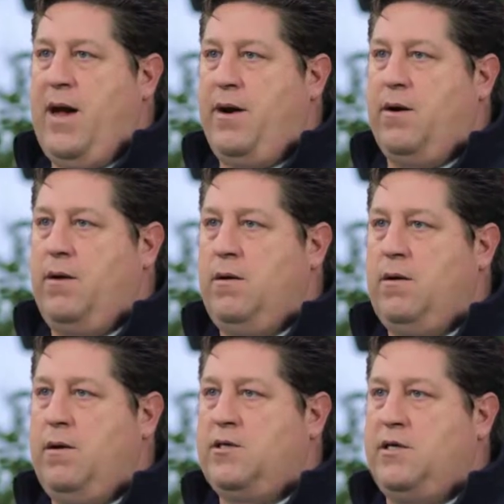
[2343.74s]
matter
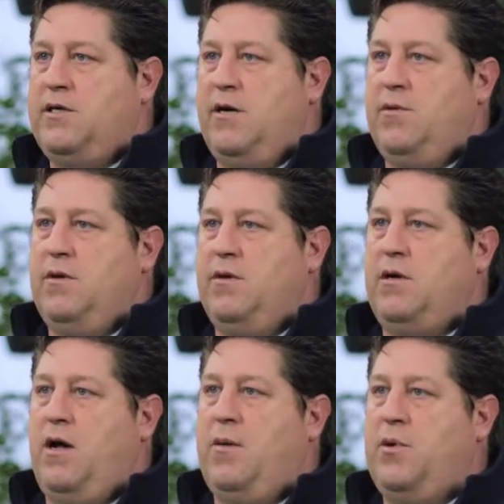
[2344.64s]
is contained within the
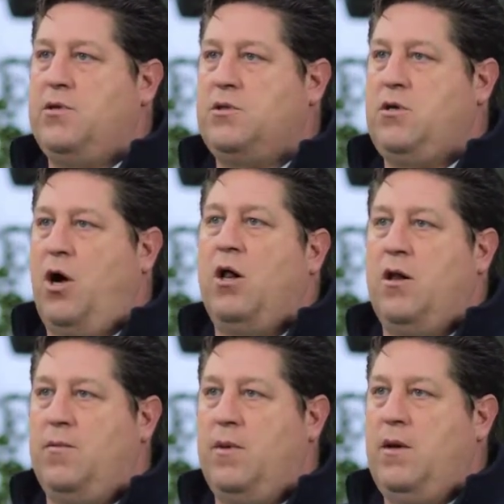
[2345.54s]
compost
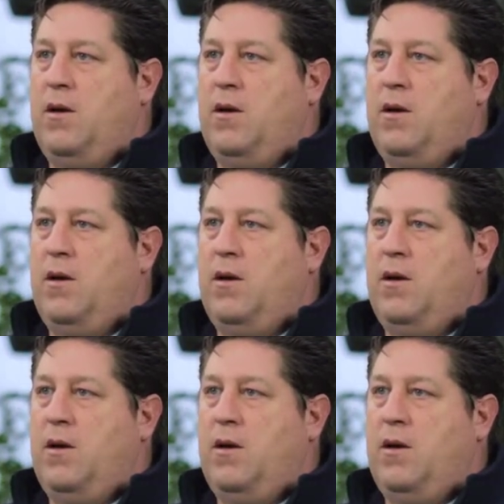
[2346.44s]
column,